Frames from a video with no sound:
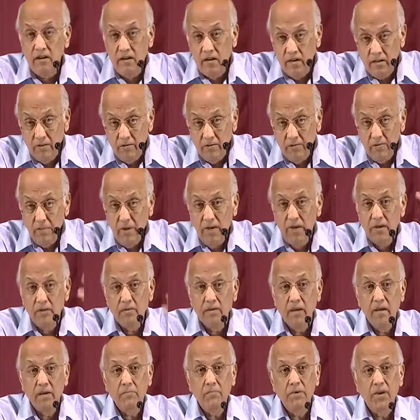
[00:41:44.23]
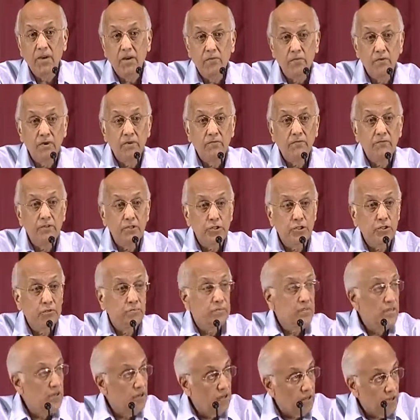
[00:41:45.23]
And if Peter, like Peter, were a
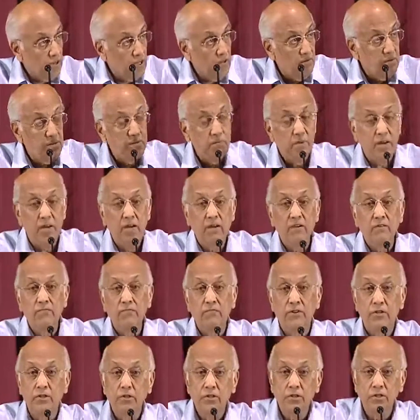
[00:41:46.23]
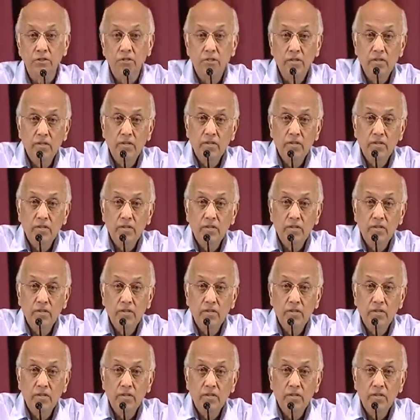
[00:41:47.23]
fisherman, Lord, give us plenty of fish,